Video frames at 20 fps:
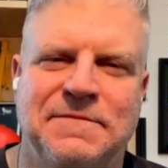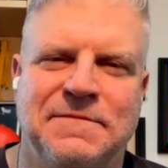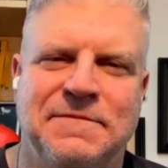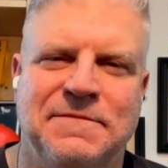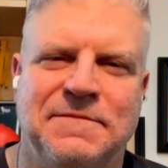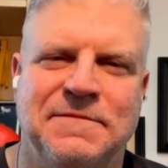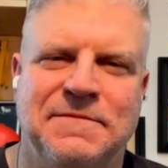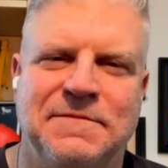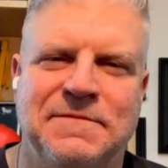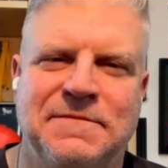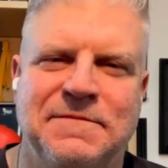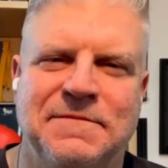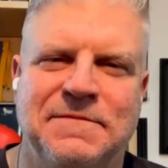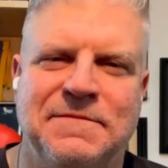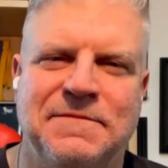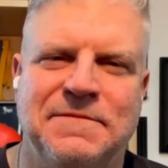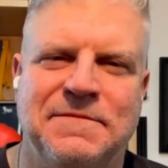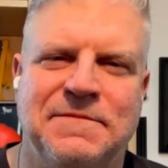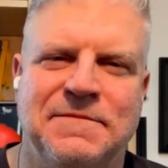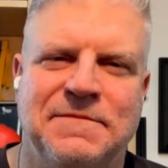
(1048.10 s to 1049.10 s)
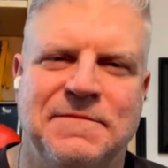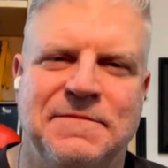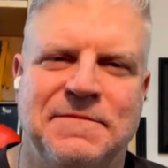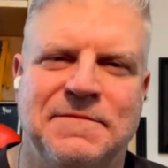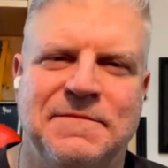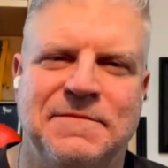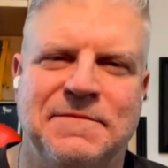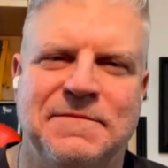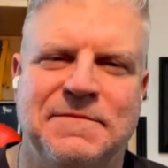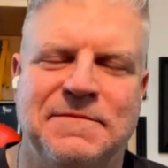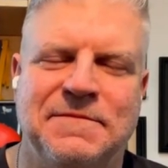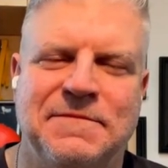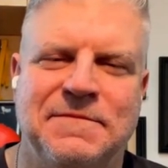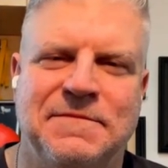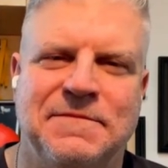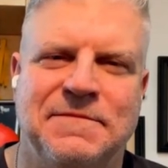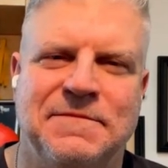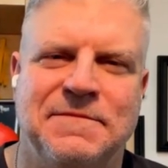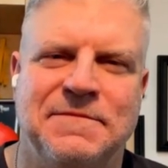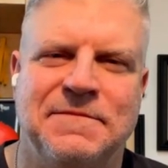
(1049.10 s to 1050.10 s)

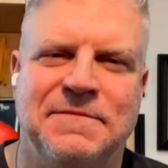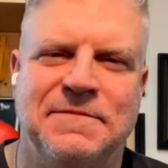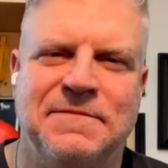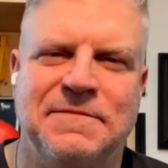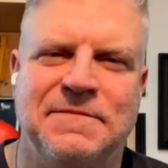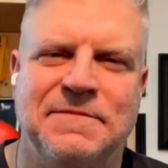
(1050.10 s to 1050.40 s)
No words are spoken by the person on screen.